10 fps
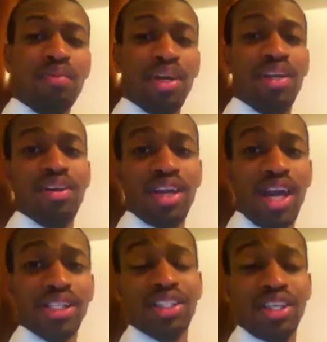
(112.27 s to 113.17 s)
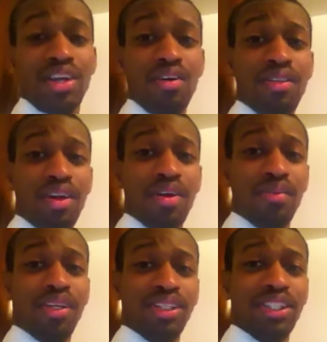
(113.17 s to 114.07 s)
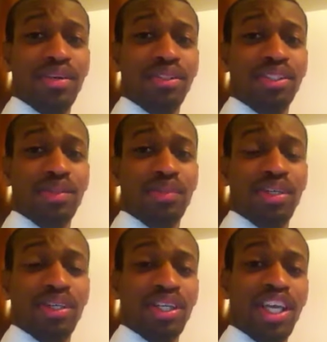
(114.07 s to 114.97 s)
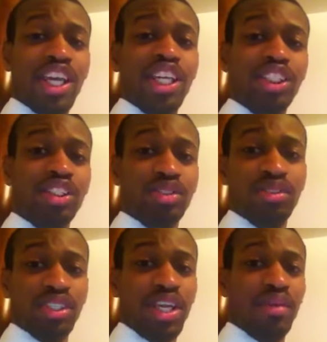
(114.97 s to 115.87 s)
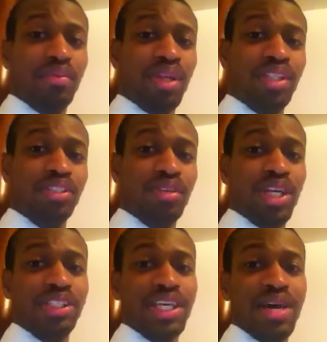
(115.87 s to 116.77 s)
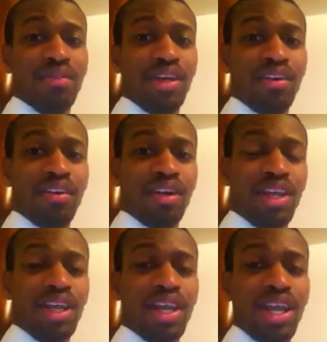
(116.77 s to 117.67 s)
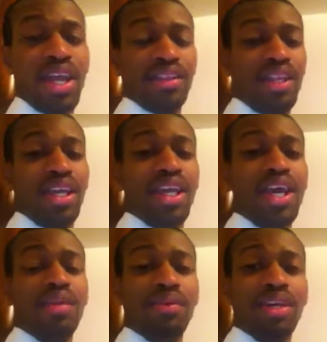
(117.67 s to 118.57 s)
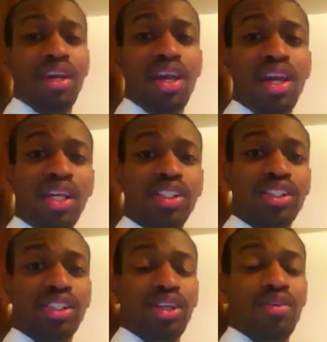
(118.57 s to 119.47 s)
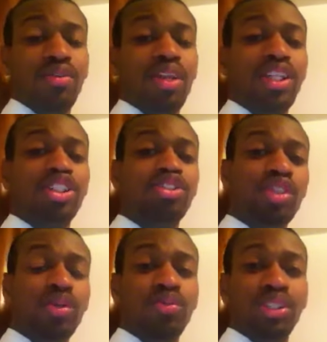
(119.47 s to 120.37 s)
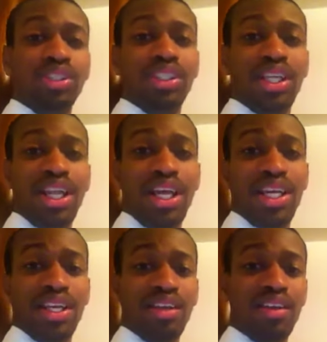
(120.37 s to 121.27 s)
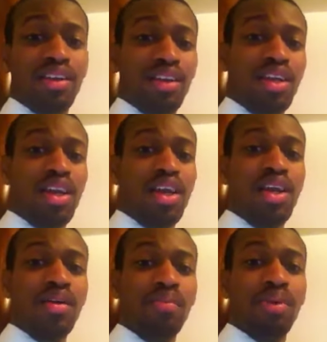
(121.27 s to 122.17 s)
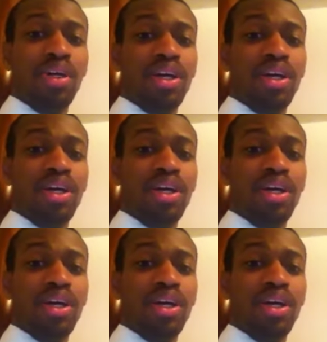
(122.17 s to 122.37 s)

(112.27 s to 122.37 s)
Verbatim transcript: But he couldn't actually go there because there were some uh, issues taking place during that time era at the academy so his trip was delayed. But